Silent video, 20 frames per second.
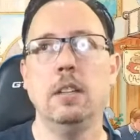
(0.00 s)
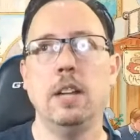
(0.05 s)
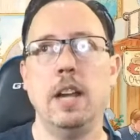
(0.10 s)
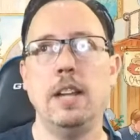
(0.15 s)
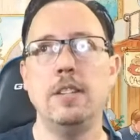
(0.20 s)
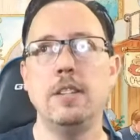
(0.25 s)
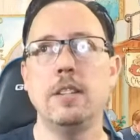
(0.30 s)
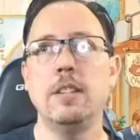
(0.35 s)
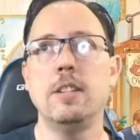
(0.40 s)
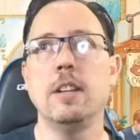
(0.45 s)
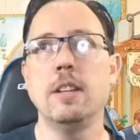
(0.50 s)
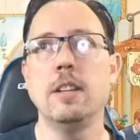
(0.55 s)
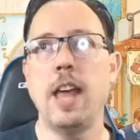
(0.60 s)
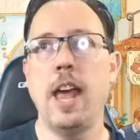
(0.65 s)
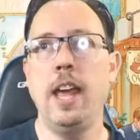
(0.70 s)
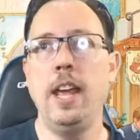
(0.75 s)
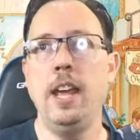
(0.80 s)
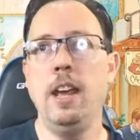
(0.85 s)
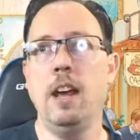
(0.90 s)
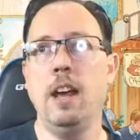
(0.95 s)
it's a
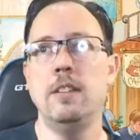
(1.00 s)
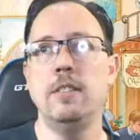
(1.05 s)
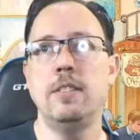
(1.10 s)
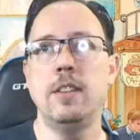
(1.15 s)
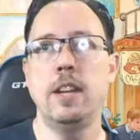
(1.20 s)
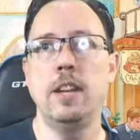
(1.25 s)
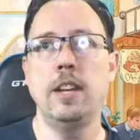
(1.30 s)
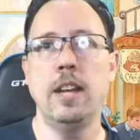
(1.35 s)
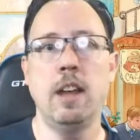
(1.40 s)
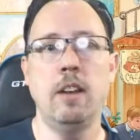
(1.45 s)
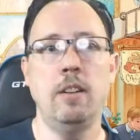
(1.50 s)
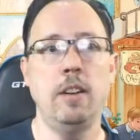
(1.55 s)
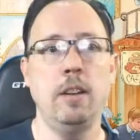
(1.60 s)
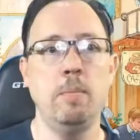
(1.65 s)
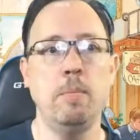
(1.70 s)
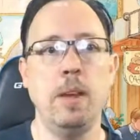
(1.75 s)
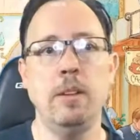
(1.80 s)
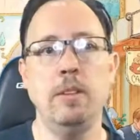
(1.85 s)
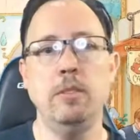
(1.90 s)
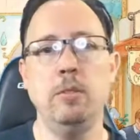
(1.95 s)
delay on sending out
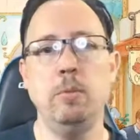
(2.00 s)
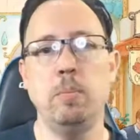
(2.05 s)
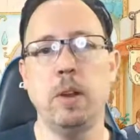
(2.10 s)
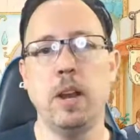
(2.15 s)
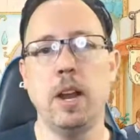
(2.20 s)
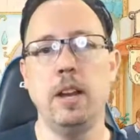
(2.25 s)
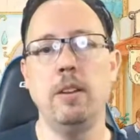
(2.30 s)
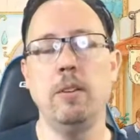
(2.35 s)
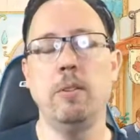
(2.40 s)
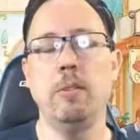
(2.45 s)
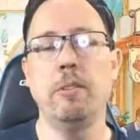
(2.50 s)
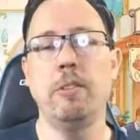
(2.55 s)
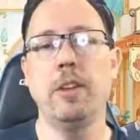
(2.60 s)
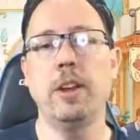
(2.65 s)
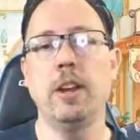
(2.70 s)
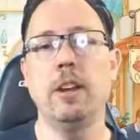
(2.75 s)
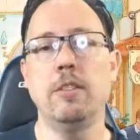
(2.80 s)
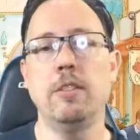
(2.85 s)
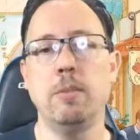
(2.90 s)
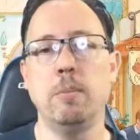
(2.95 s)
emails, but I don't
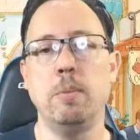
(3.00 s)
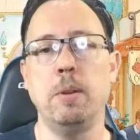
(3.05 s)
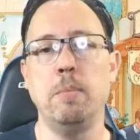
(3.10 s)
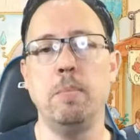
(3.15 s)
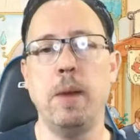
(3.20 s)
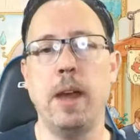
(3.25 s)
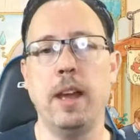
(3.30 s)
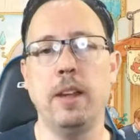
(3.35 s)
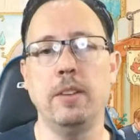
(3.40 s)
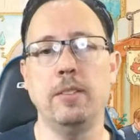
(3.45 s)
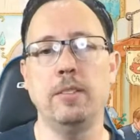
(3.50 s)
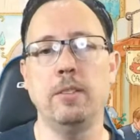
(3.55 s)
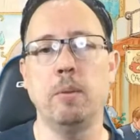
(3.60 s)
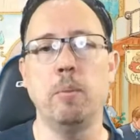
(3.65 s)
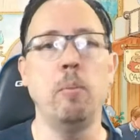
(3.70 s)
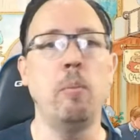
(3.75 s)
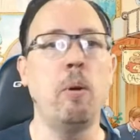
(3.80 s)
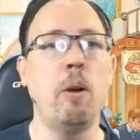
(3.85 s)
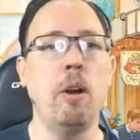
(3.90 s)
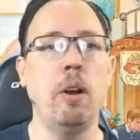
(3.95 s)
think it should be past
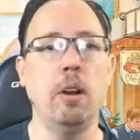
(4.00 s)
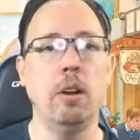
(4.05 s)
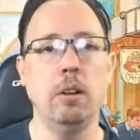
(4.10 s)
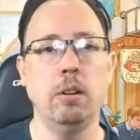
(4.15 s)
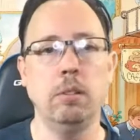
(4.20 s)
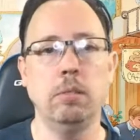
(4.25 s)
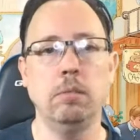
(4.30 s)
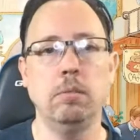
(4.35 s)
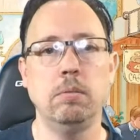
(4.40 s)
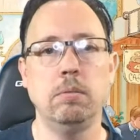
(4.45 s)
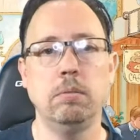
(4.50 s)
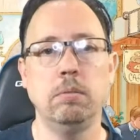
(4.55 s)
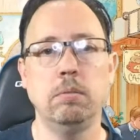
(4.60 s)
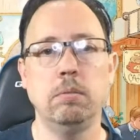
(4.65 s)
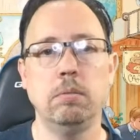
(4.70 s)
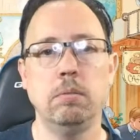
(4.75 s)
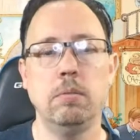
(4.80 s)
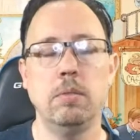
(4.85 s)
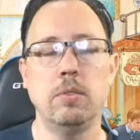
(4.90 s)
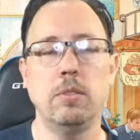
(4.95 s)
tomorrow.
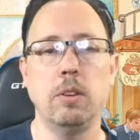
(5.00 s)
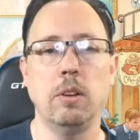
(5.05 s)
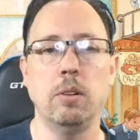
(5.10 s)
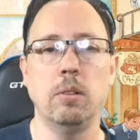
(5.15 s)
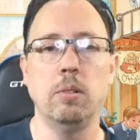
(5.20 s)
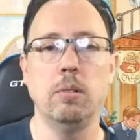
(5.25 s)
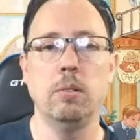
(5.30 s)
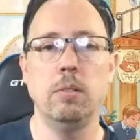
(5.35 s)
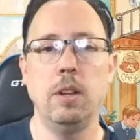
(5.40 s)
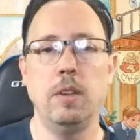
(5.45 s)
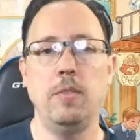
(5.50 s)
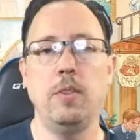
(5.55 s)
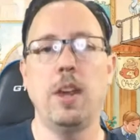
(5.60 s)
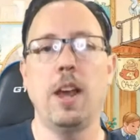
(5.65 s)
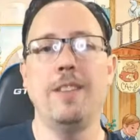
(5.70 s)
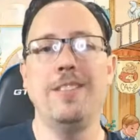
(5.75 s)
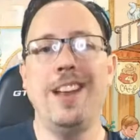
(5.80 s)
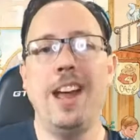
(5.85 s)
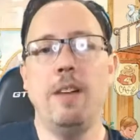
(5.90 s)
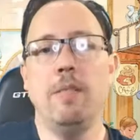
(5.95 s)
So if you
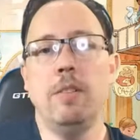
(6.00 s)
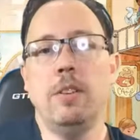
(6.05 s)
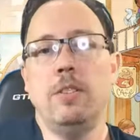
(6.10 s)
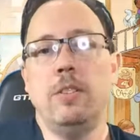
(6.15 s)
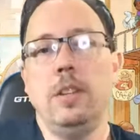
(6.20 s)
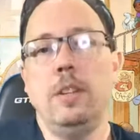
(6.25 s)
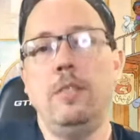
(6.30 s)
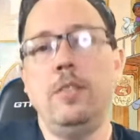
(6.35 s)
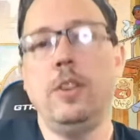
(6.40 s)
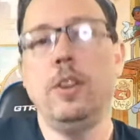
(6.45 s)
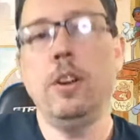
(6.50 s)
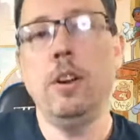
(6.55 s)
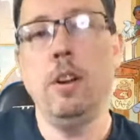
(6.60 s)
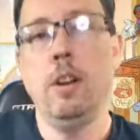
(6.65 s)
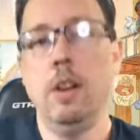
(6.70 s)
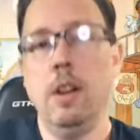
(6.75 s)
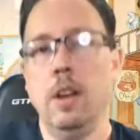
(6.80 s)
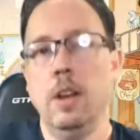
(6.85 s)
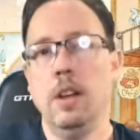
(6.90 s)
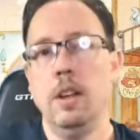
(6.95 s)
have not received
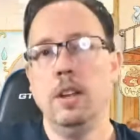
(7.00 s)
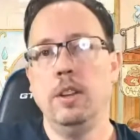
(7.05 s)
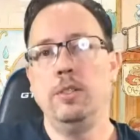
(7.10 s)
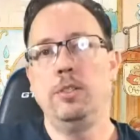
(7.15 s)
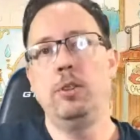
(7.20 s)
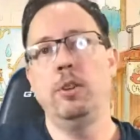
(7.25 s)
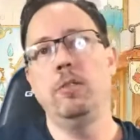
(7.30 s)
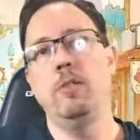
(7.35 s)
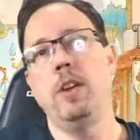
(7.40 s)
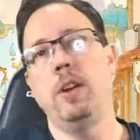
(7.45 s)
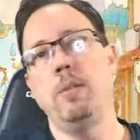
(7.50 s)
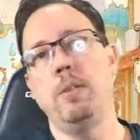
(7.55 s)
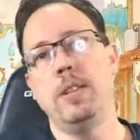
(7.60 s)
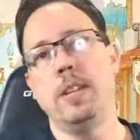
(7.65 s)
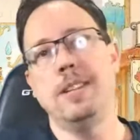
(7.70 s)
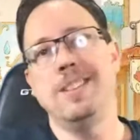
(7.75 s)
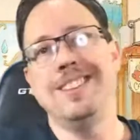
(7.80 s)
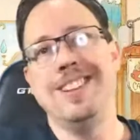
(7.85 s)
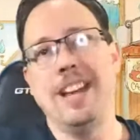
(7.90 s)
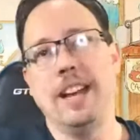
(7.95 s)
your survey
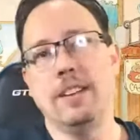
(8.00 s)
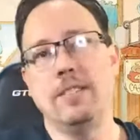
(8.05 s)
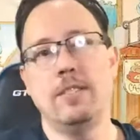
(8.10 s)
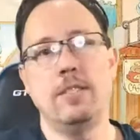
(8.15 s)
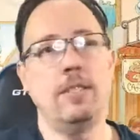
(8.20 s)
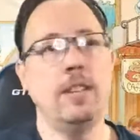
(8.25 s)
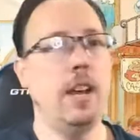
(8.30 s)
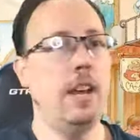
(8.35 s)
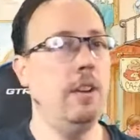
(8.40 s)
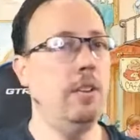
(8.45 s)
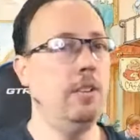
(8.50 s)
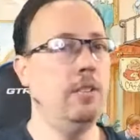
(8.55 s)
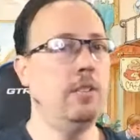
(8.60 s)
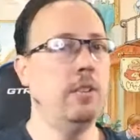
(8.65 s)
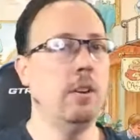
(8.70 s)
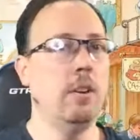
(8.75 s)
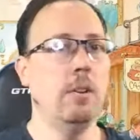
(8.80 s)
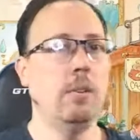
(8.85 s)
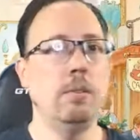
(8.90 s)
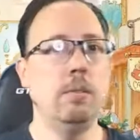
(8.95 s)
within the next day or
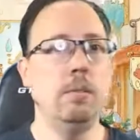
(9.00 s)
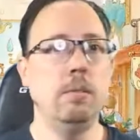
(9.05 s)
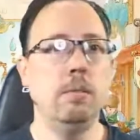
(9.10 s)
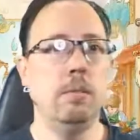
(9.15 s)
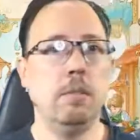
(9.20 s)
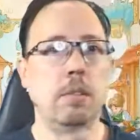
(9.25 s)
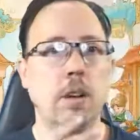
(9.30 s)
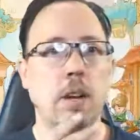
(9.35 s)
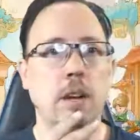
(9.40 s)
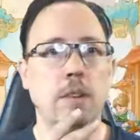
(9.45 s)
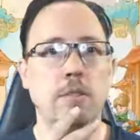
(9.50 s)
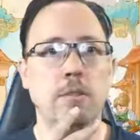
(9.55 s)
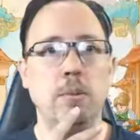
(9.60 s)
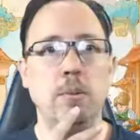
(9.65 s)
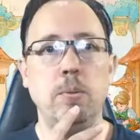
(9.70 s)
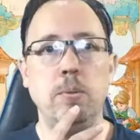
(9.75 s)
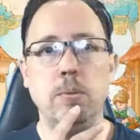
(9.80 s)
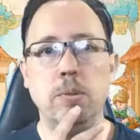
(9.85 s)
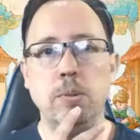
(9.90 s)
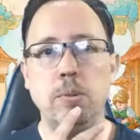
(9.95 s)
so,
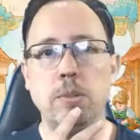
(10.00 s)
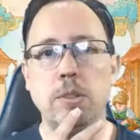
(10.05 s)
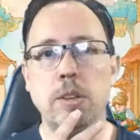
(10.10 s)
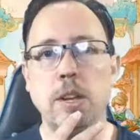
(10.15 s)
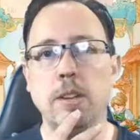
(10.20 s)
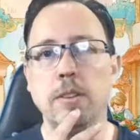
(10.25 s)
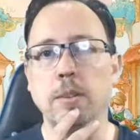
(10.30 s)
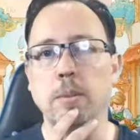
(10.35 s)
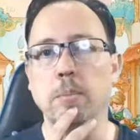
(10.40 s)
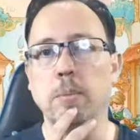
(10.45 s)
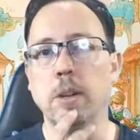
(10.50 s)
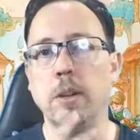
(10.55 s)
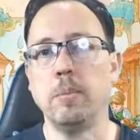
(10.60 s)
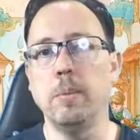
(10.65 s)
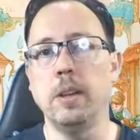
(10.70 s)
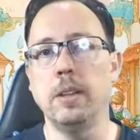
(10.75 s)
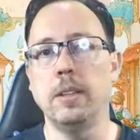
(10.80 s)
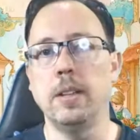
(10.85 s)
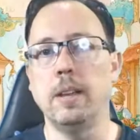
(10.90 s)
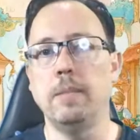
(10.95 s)
do say something
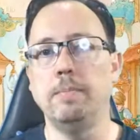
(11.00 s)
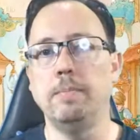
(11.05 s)
about